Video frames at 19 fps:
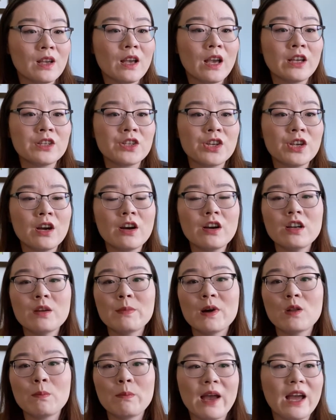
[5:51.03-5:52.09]
She heard
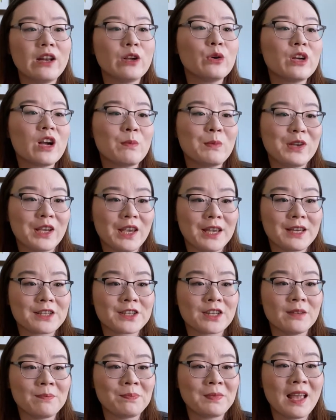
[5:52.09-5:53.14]
about medical
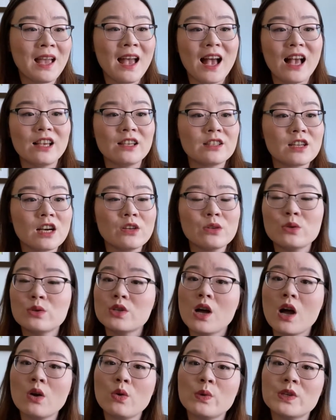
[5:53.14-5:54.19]
communication and started to
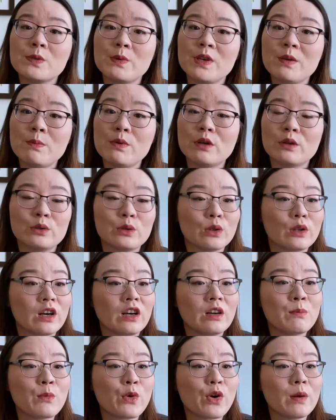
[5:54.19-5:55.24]
talk with people to
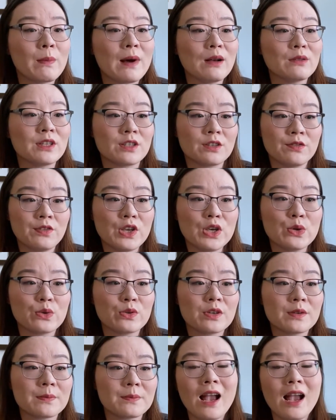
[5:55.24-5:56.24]
learn more about this field.